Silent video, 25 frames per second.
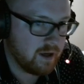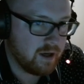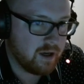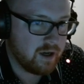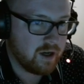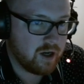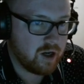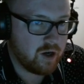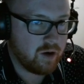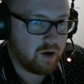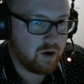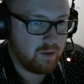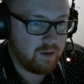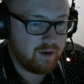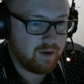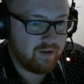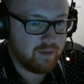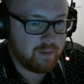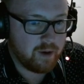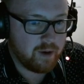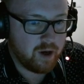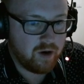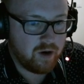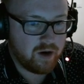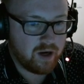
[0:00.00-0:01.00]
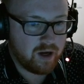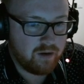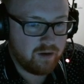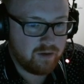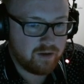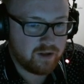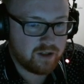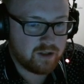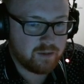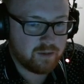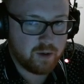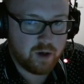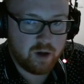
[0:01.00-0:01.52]
I'm living on my own now.
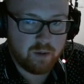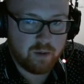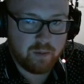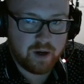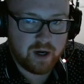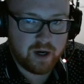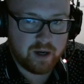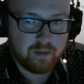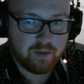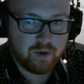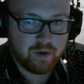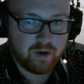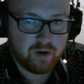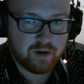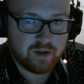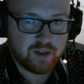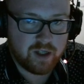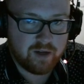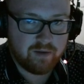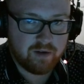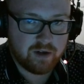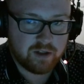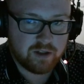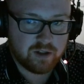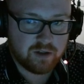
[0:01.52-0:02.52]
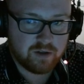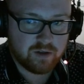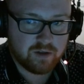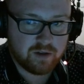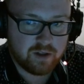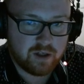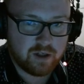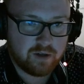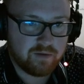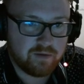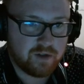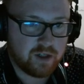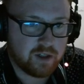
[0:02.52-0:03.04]
This is my own pad, but Steve
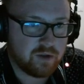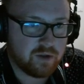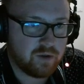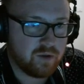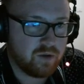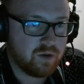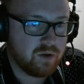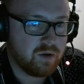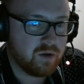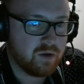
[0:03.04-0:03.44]
lives next door,